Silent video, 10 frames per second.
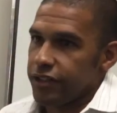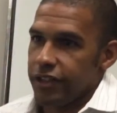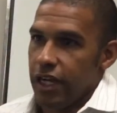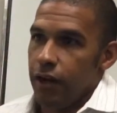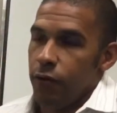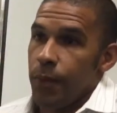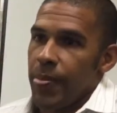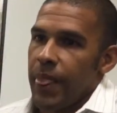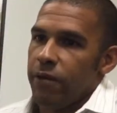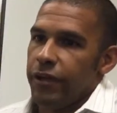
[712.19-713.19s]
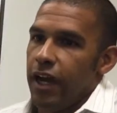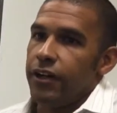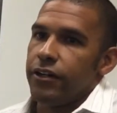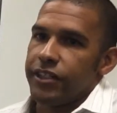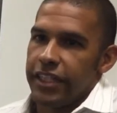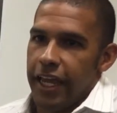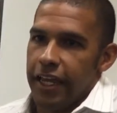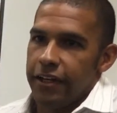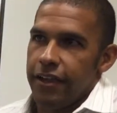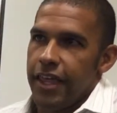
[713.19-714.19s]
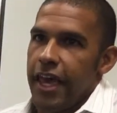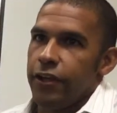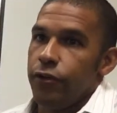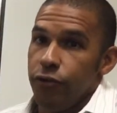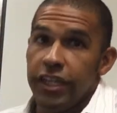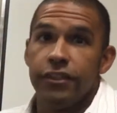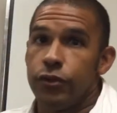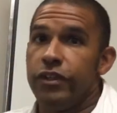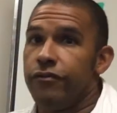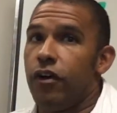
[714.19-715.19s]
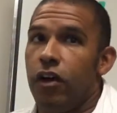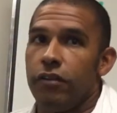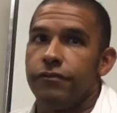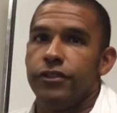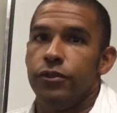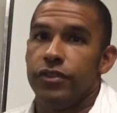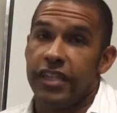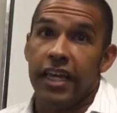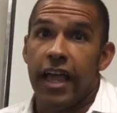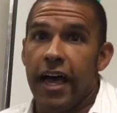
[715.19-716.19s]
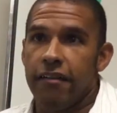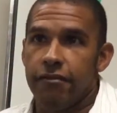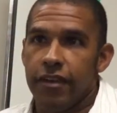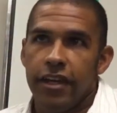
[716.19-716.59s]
So we understand that you need to evolve to stay alive.